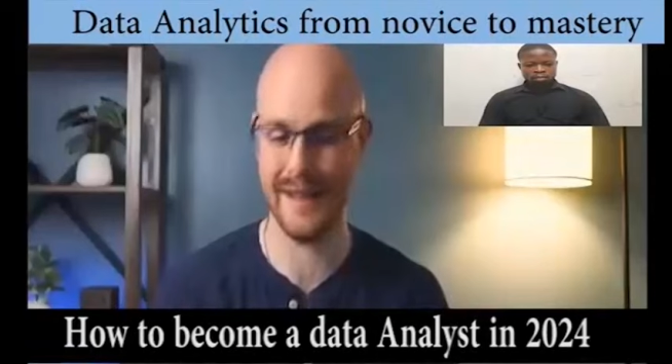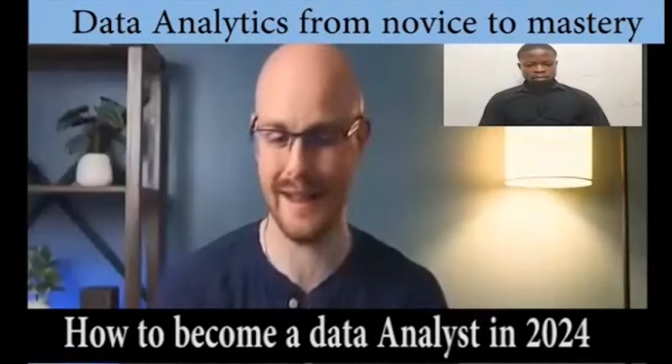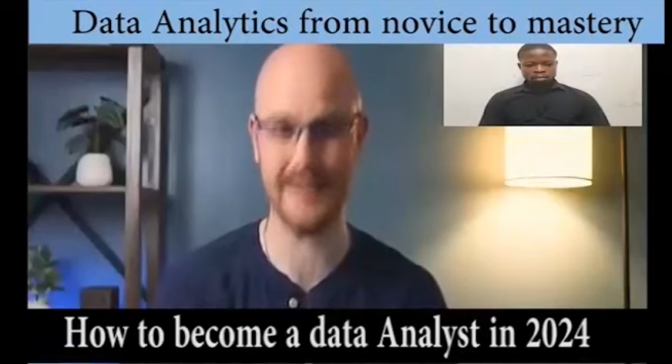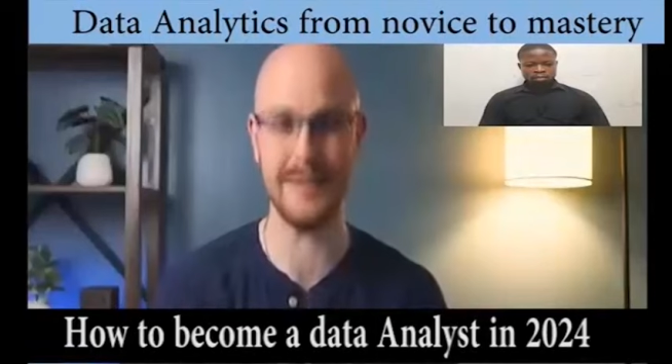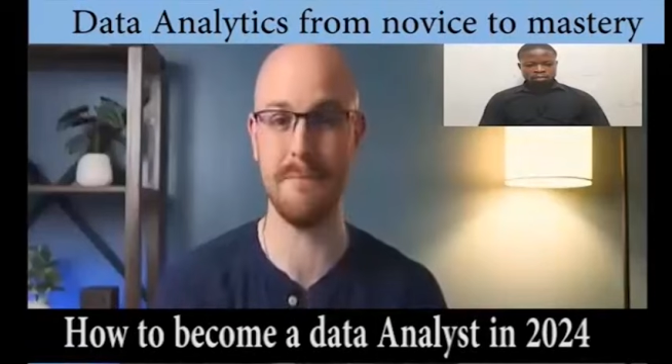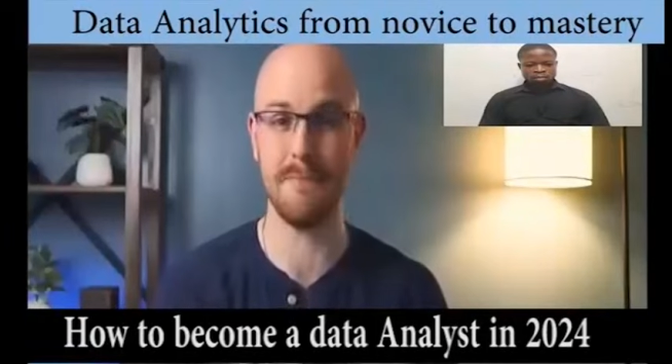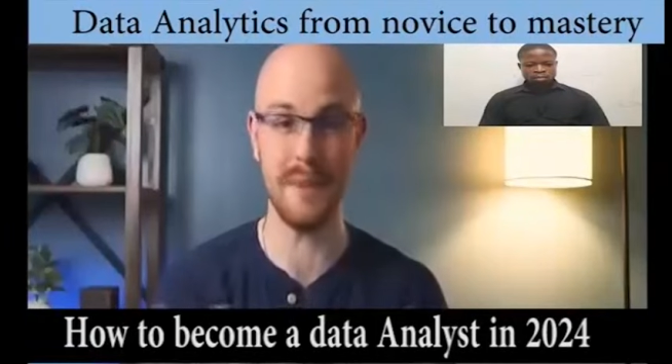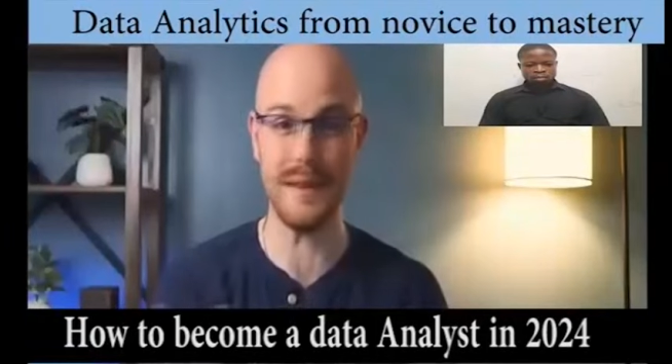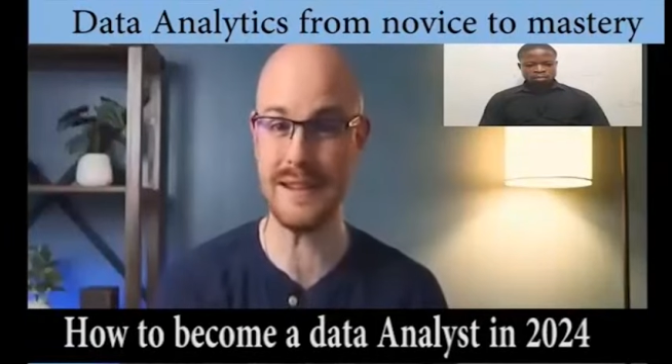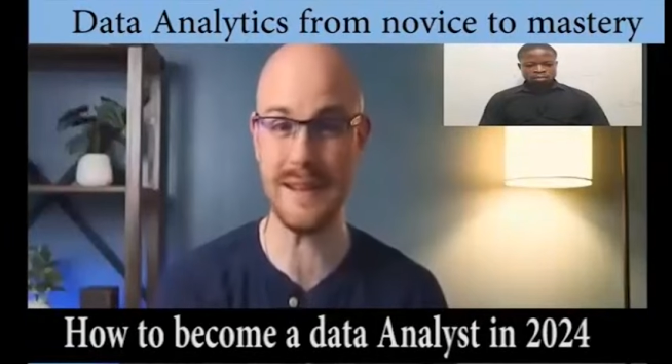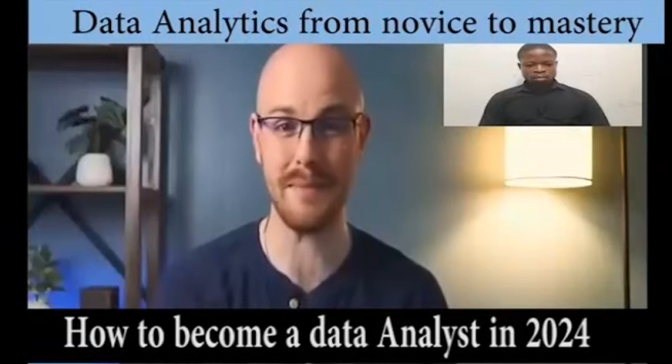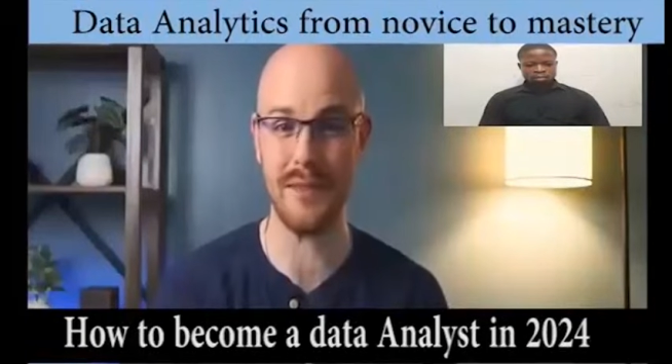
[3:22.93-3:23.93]
like to
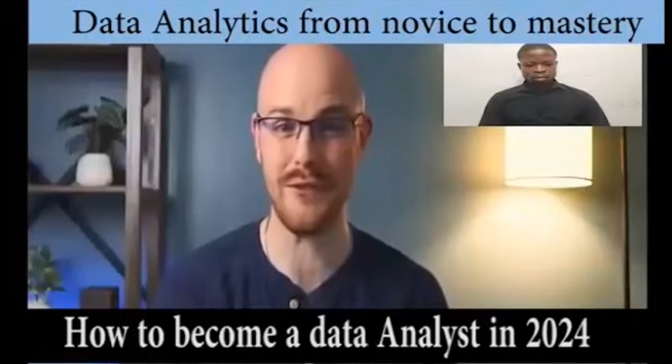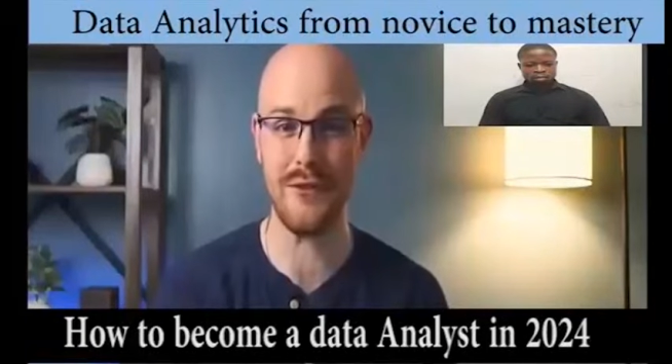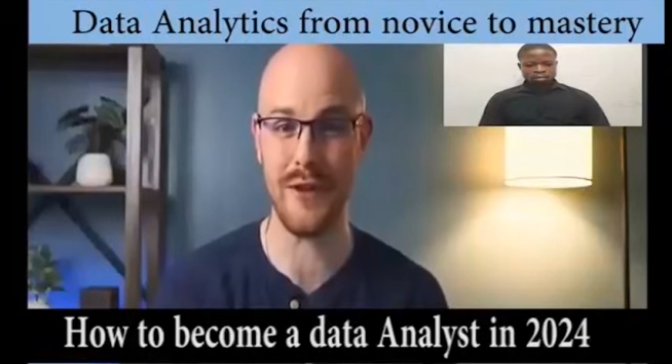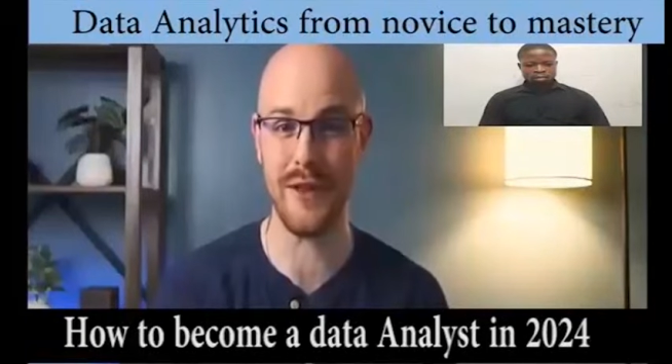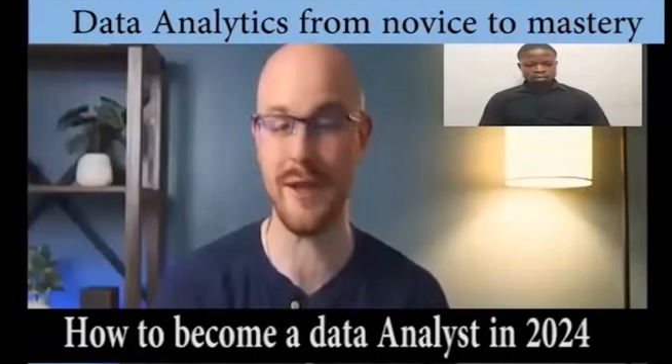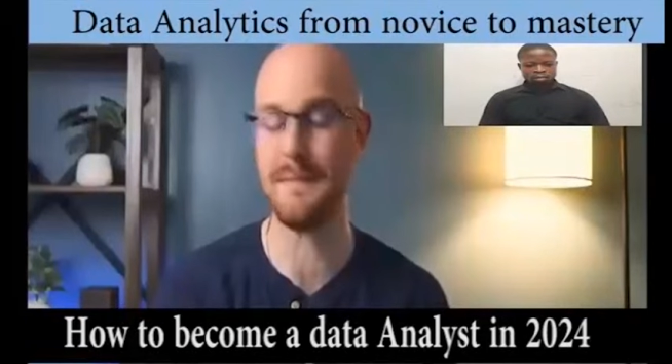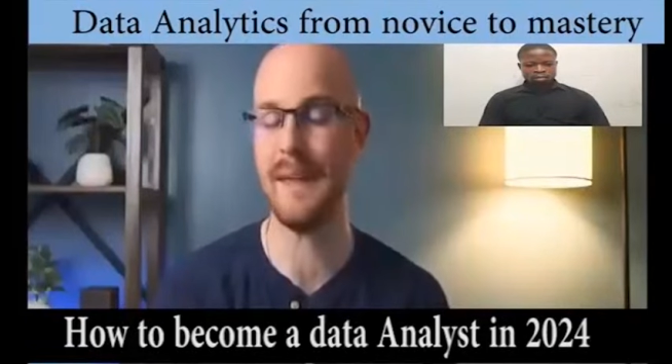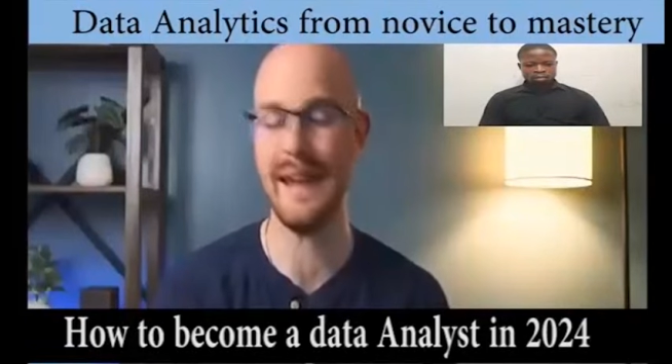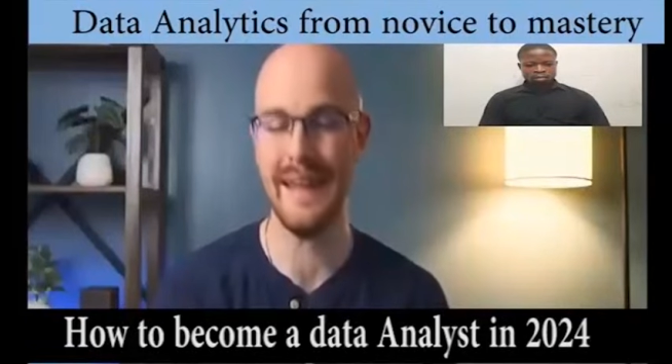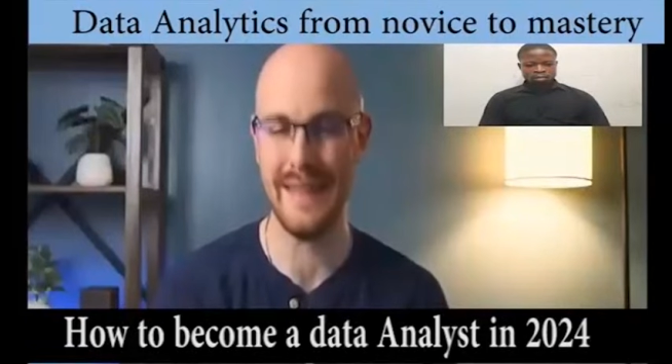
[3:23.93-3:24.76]
build something for them.